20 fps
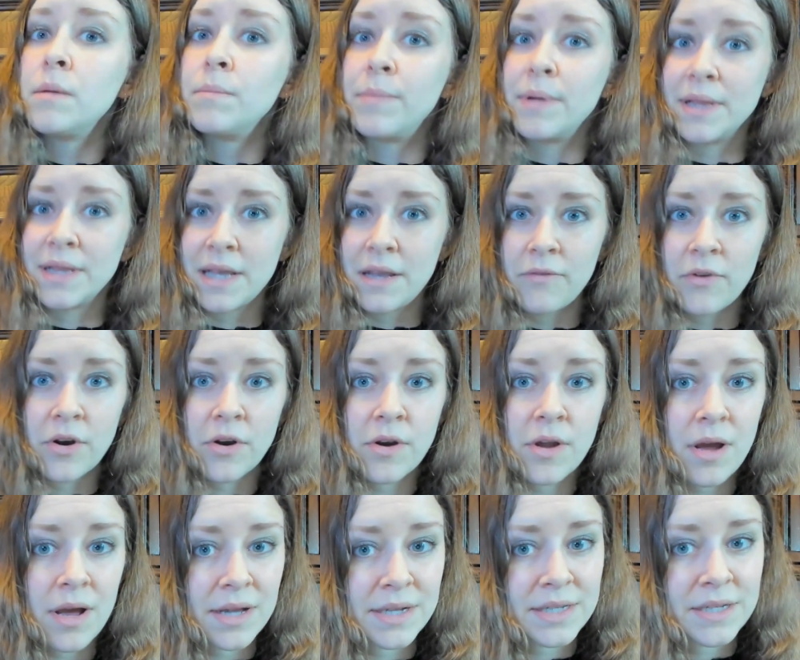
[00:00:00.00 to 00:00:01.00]
Believe it or
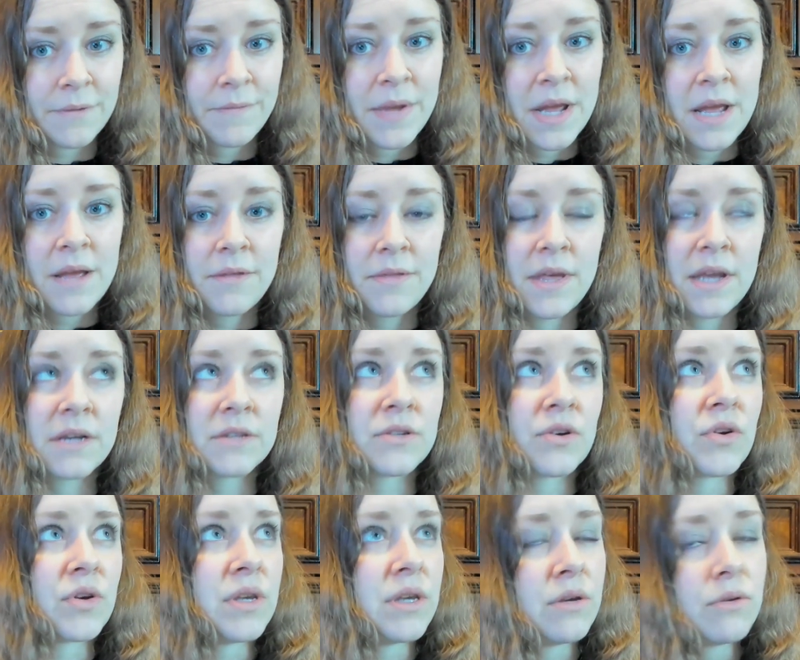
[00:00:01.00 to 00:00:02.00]
not, things
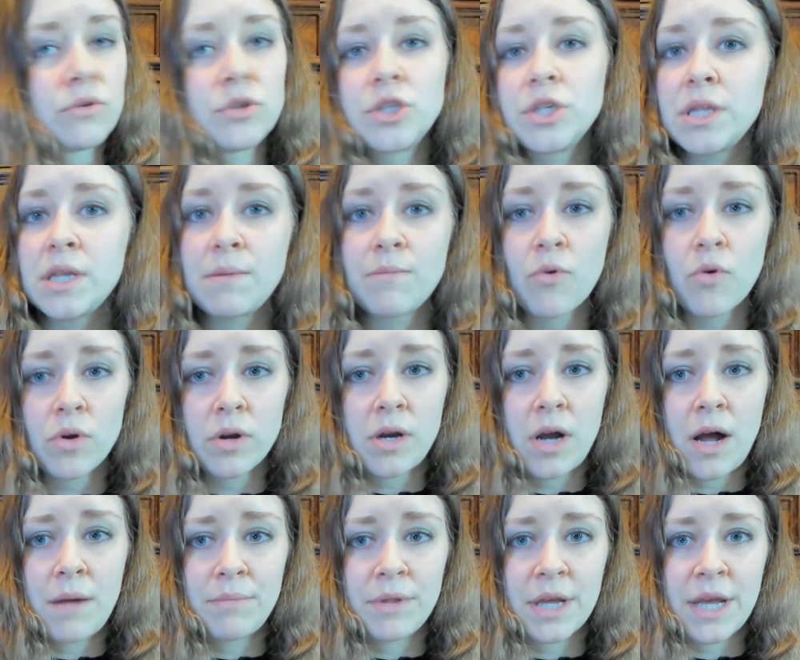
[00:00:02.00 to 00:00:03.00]
are usually more
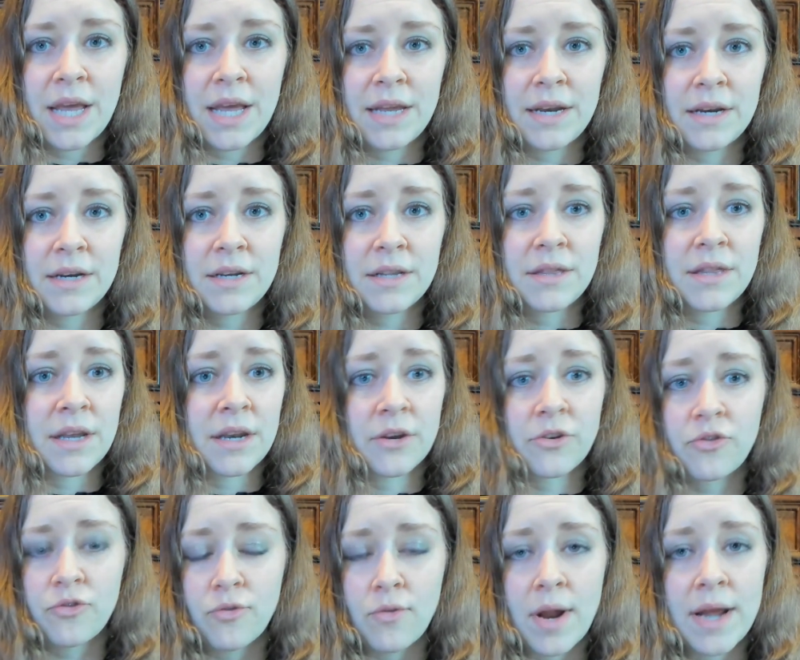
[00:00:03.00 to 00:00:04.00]
complicated than a
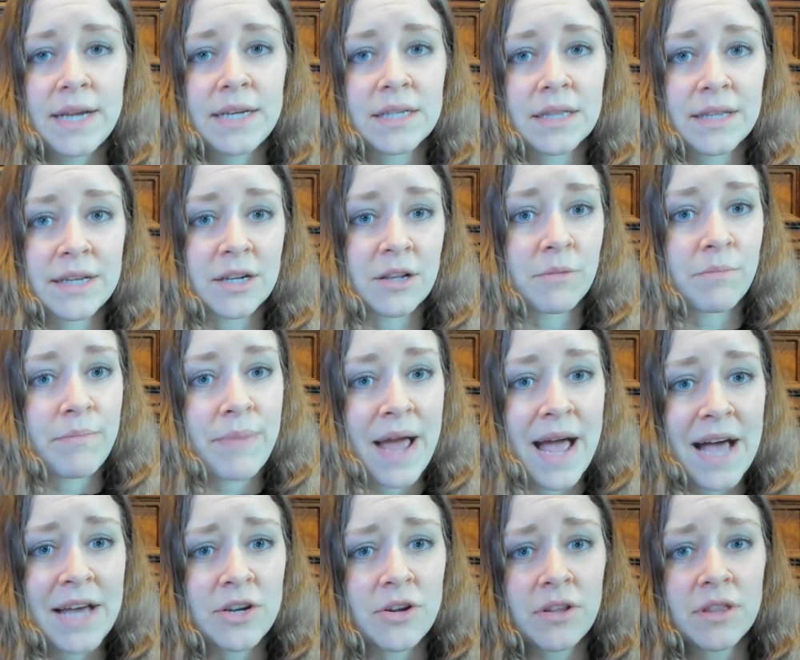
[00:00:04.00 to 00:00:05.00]
trite little
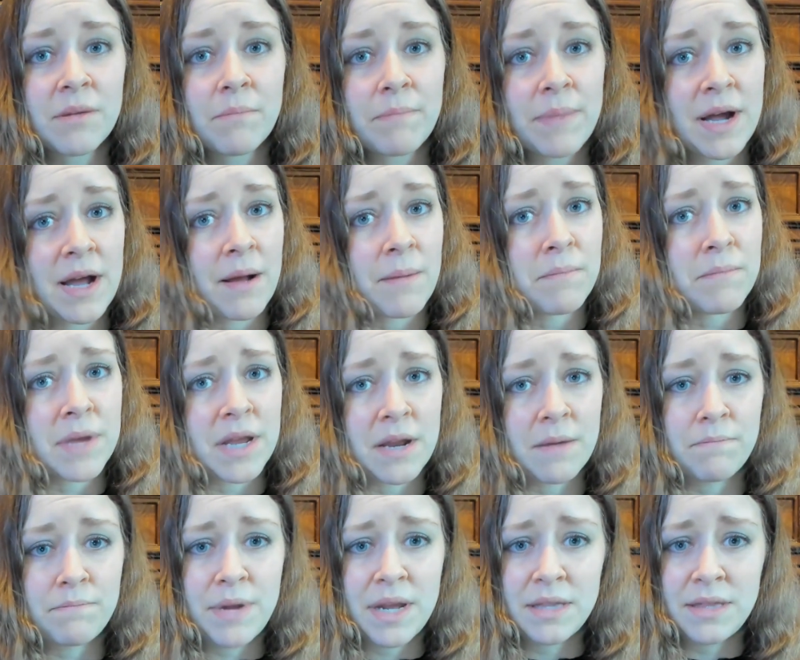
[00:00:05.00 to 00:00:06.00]
pat on the bum and
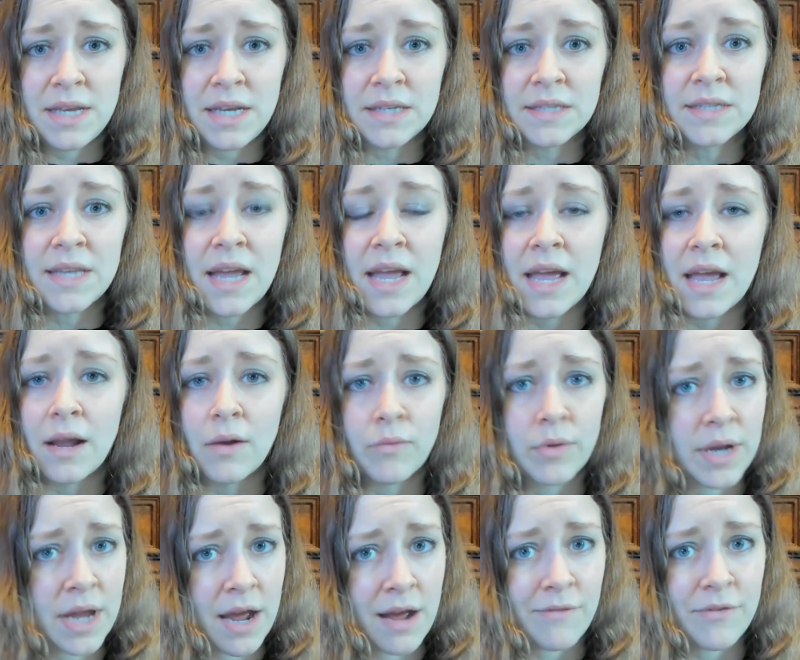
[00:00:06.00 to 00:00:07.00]
a pithy saying
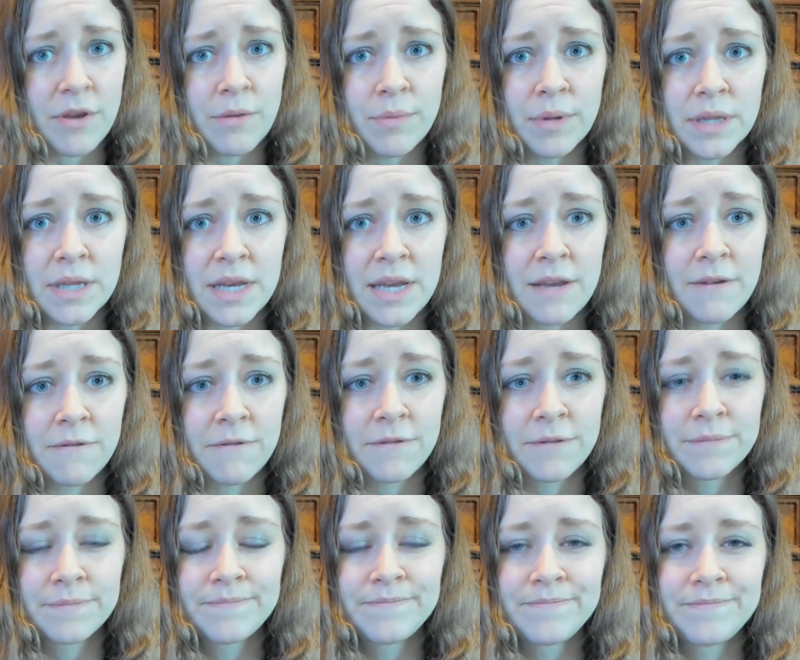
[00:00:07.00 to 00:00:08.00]
would have you
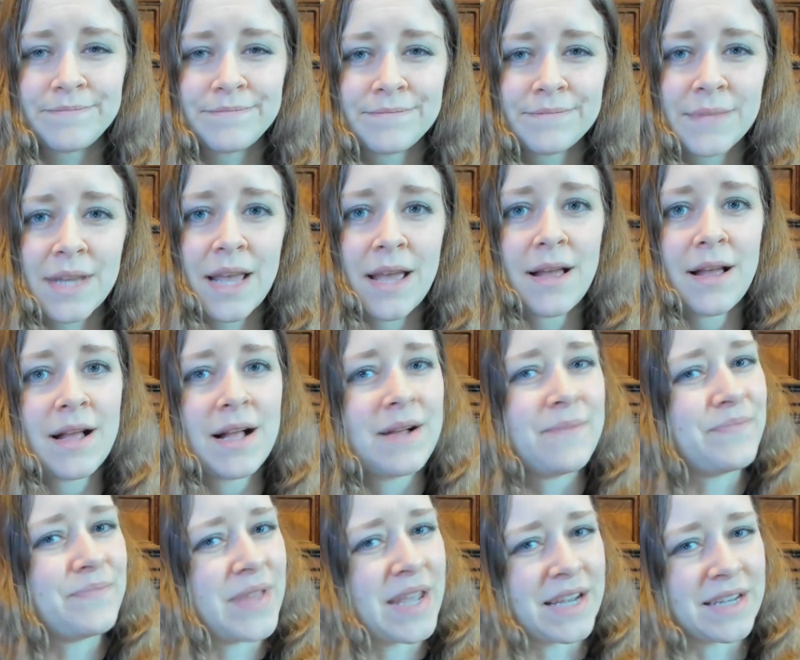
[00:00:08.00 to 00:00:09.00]
believe.
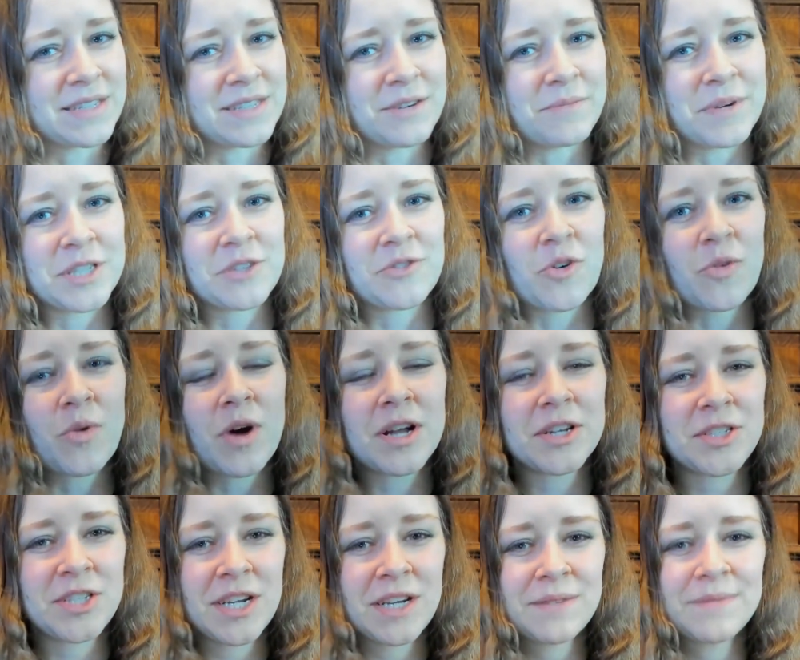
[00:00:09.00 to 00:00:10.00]
Thanks so much for
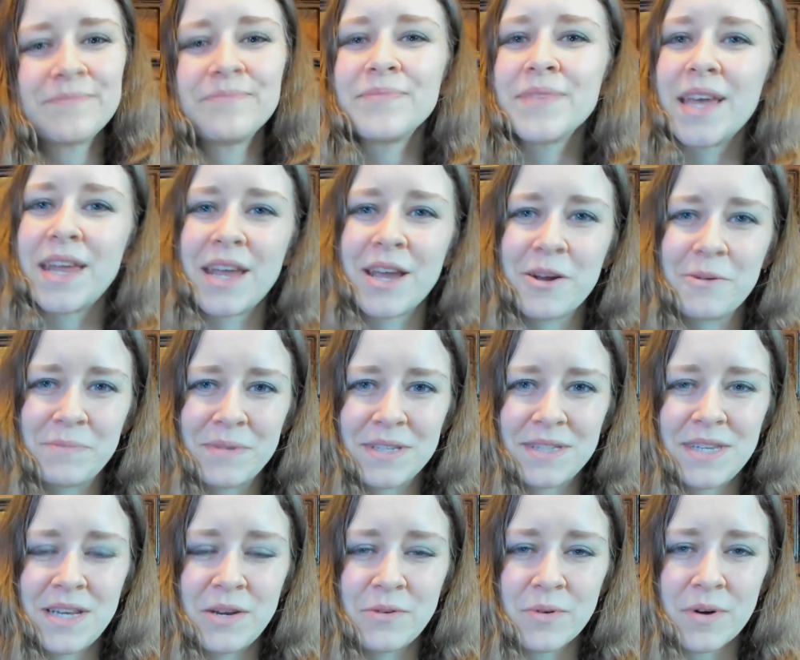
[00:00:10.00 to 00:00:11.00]
watching, and I hope to
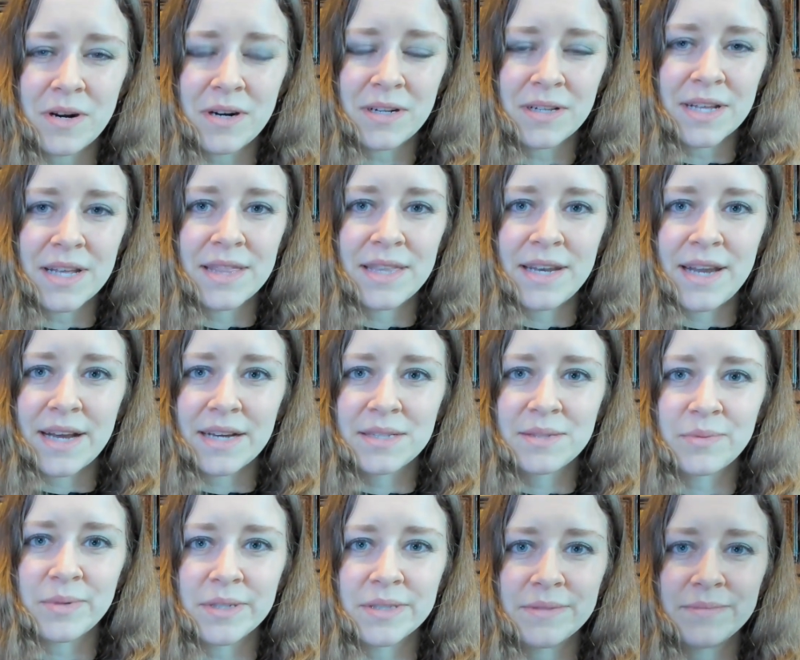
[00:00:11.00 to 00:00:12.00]
see you all in the
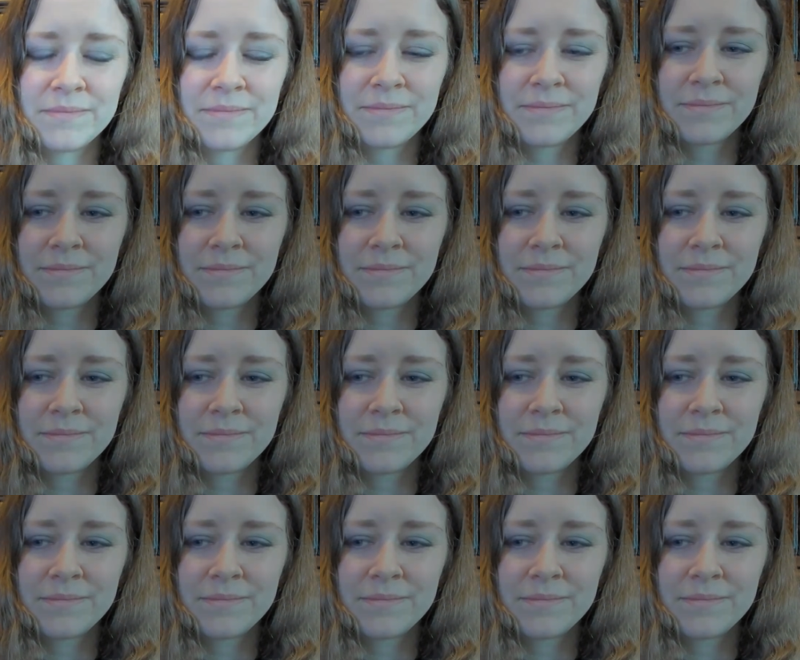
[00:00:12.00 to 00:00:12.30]
next one.